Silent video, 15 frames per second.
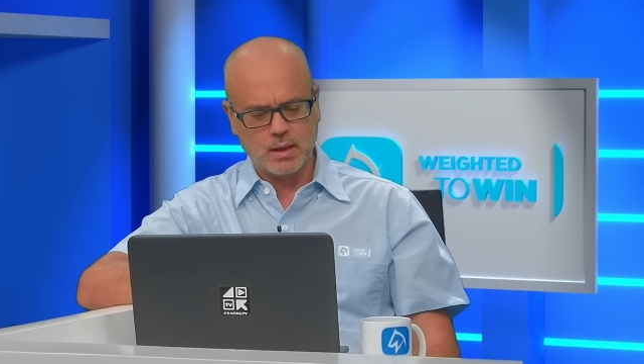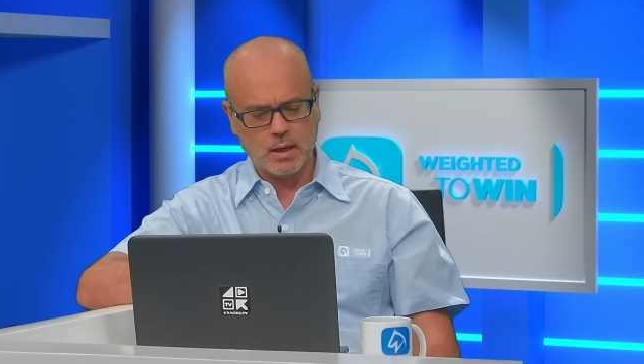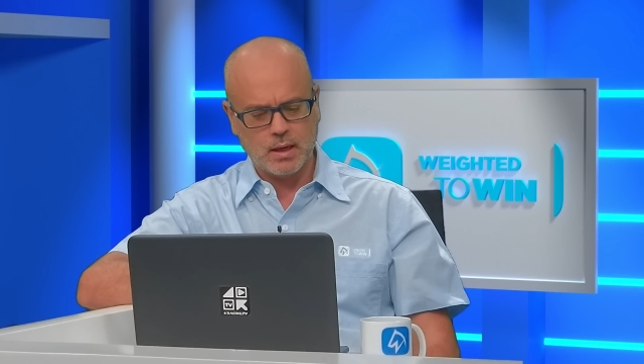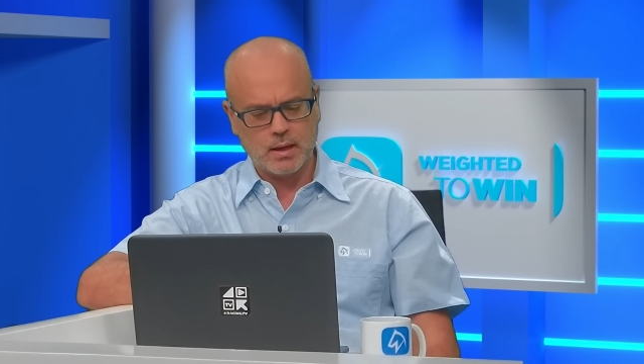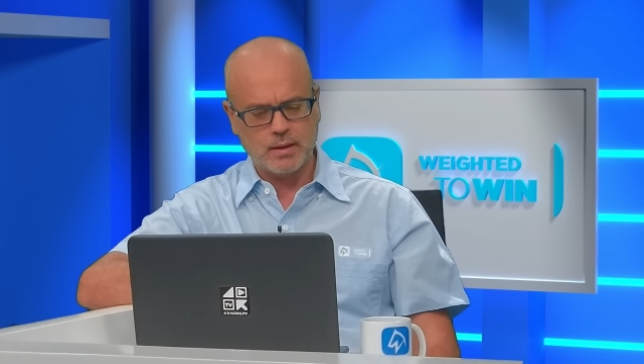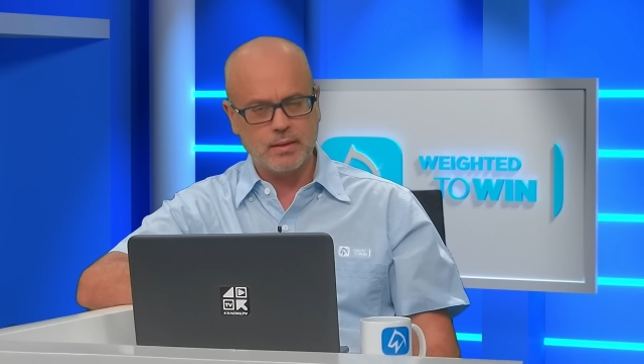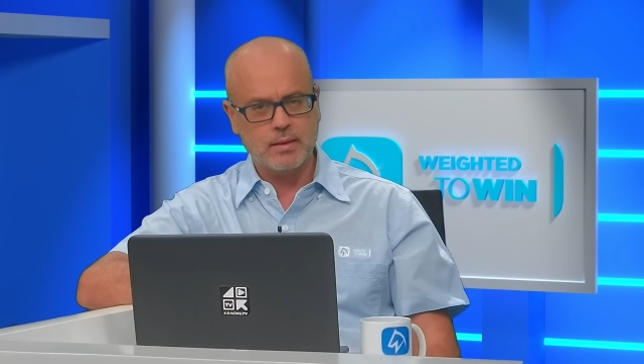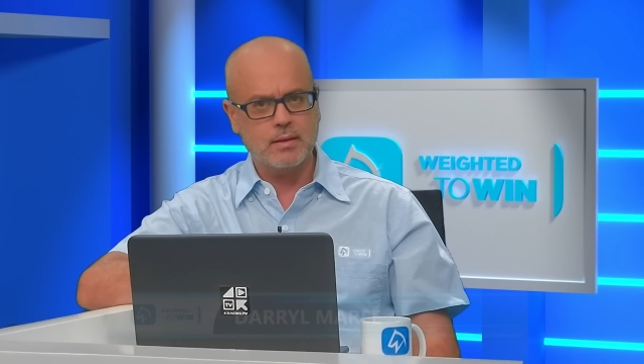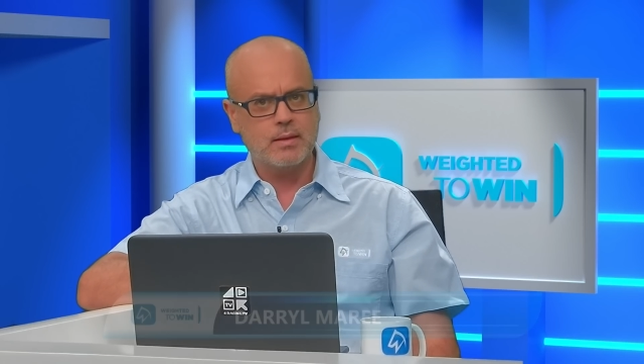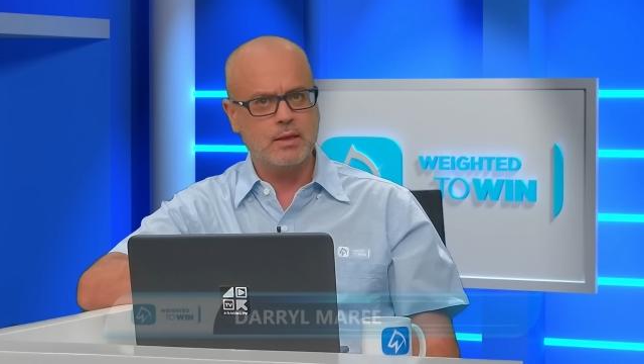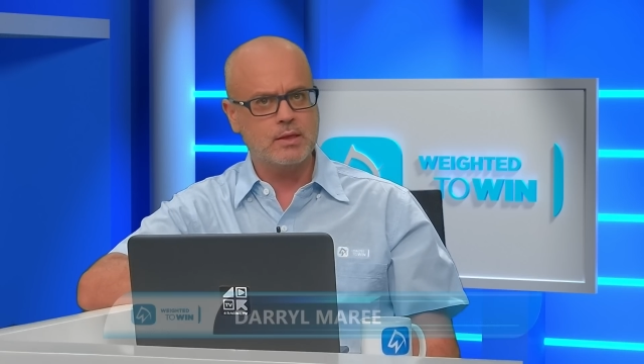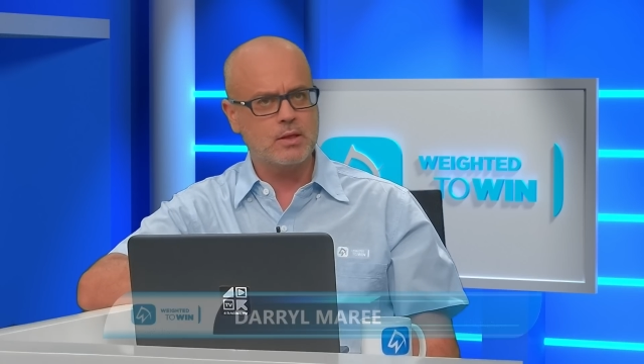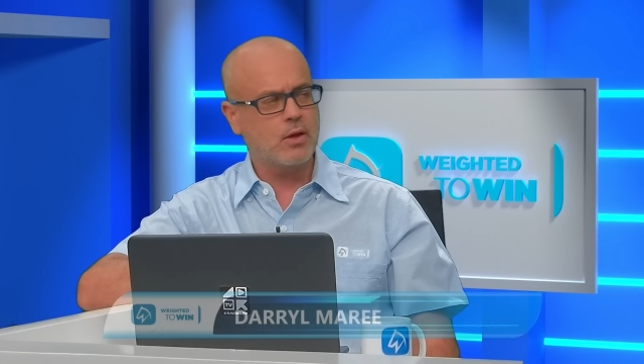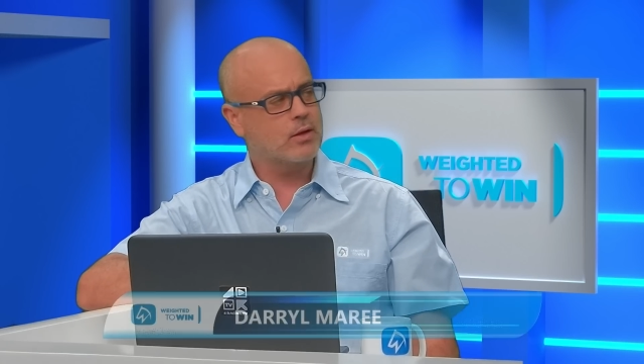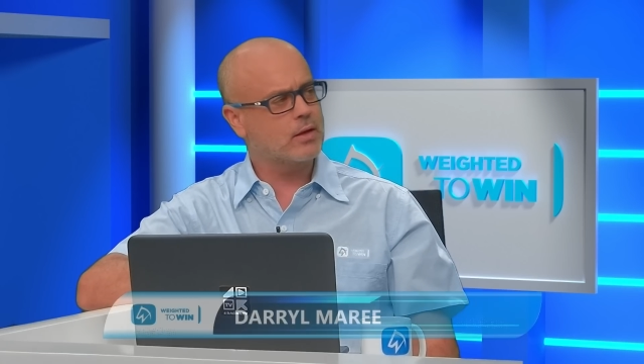I,
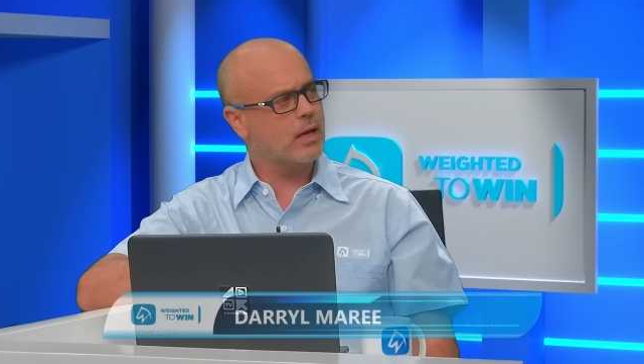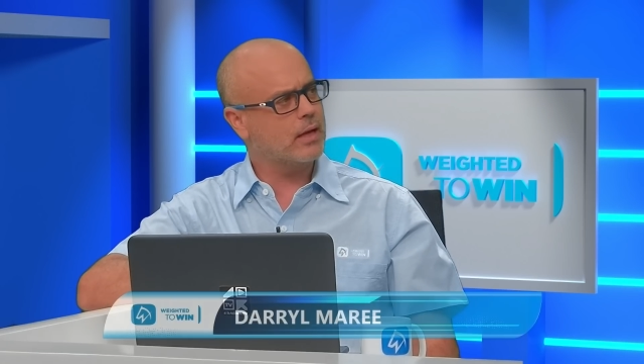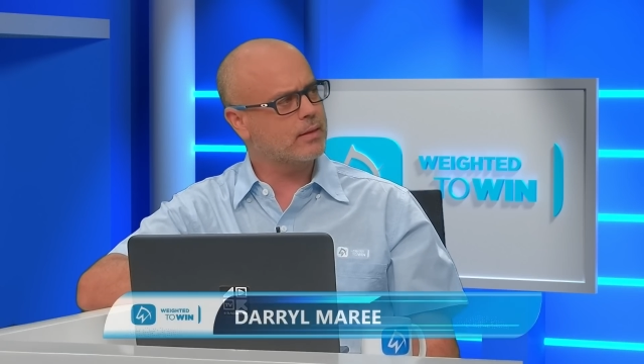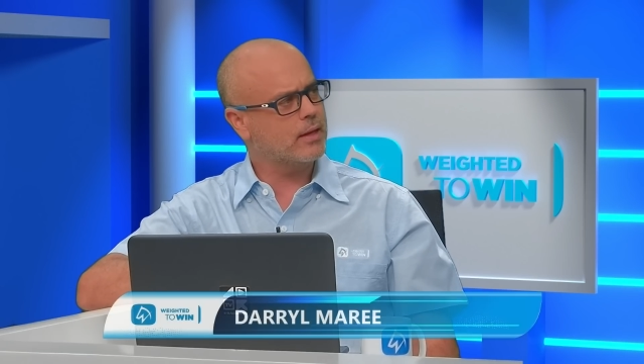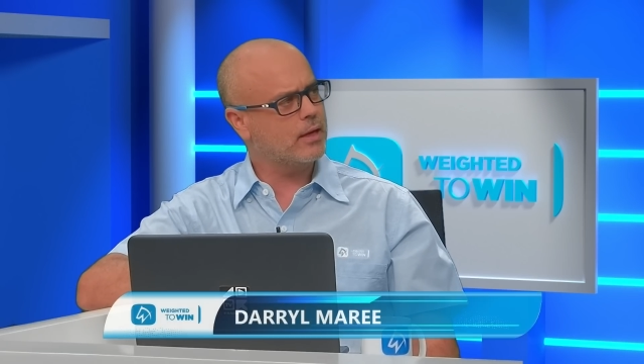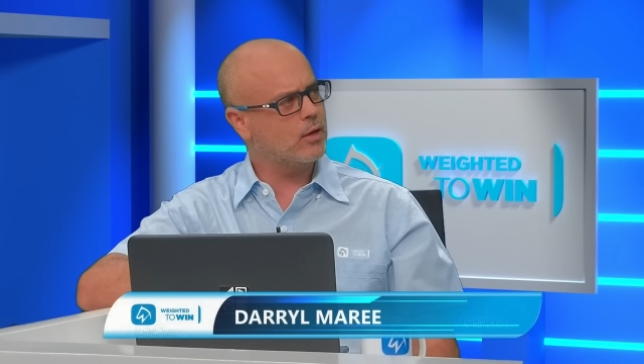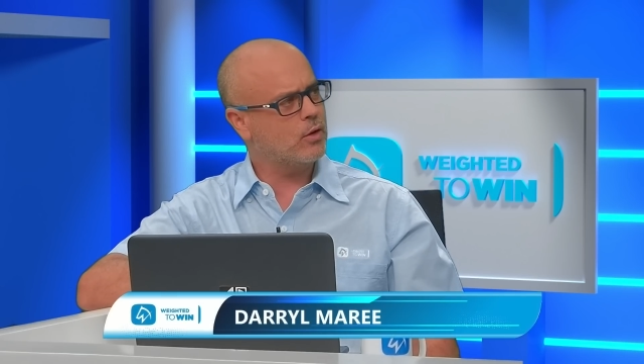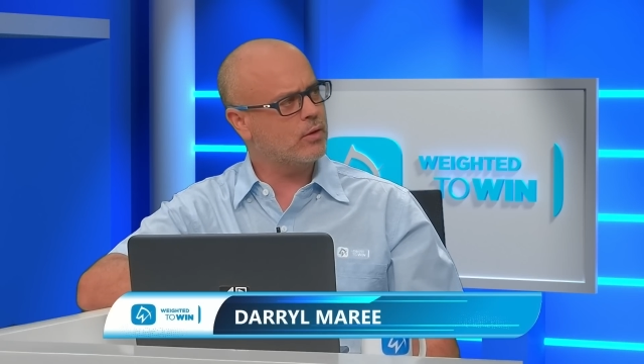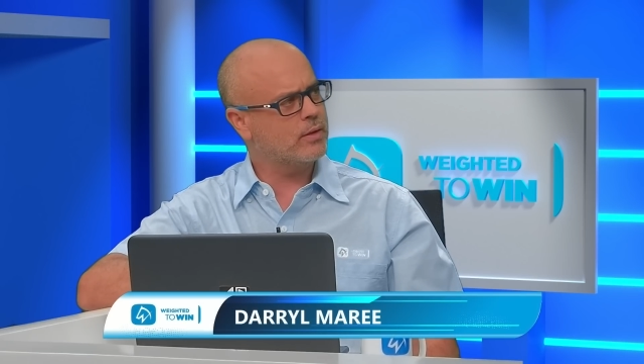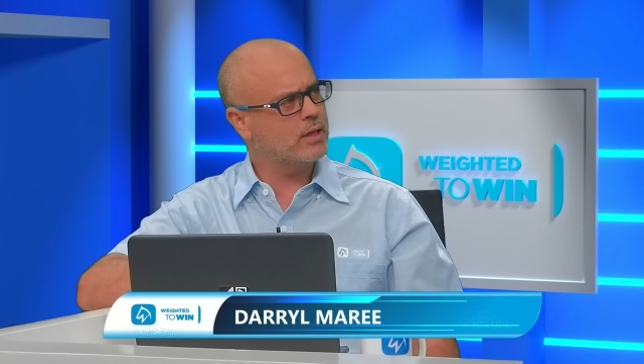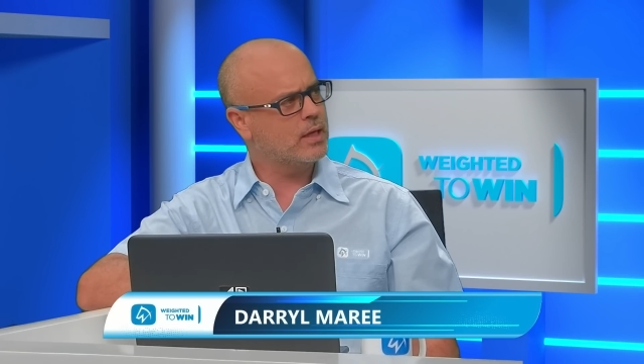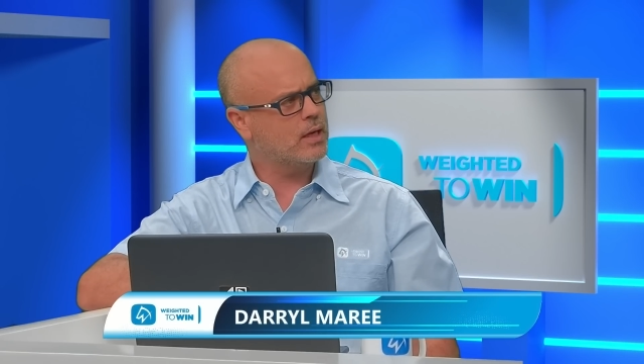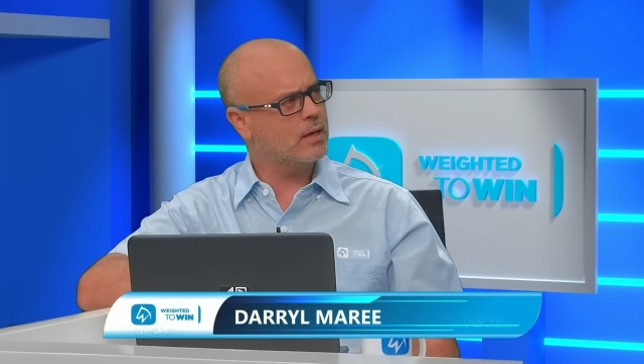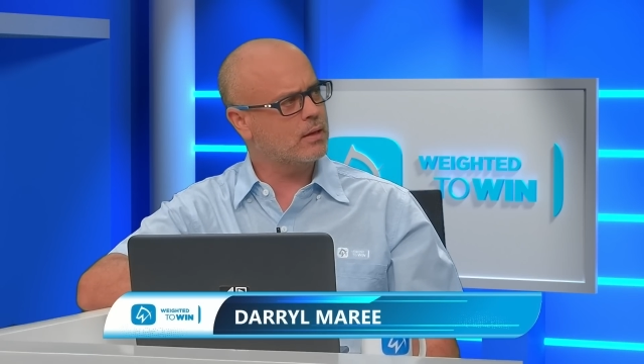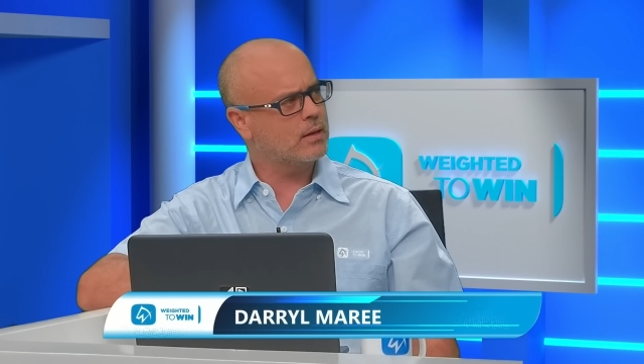there's no doubt they are the
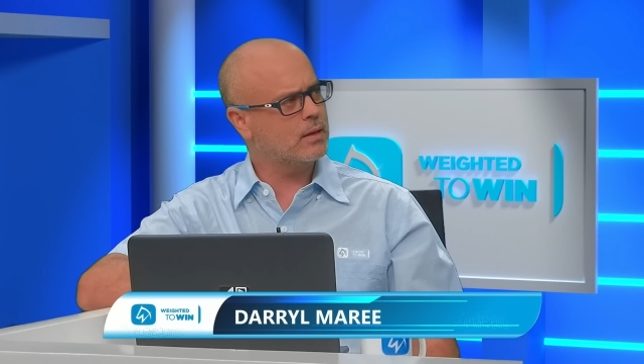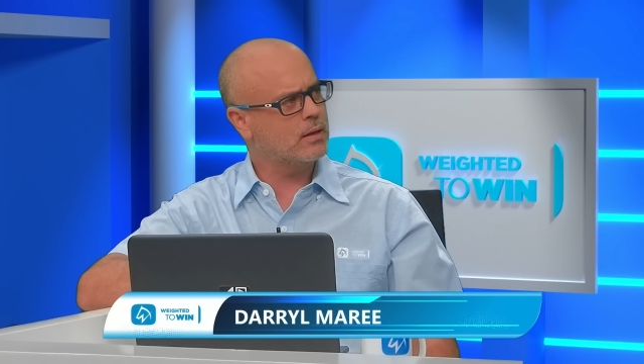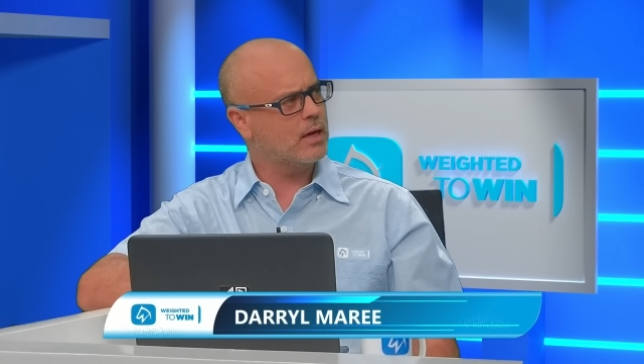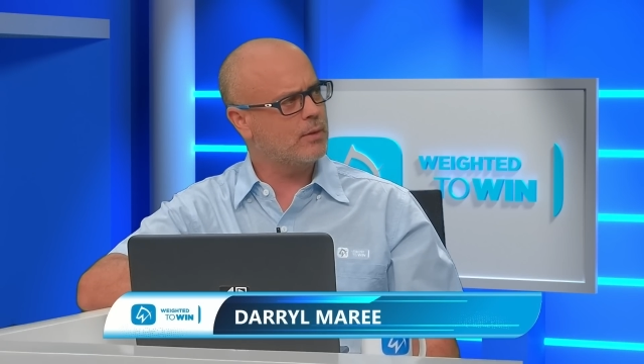young,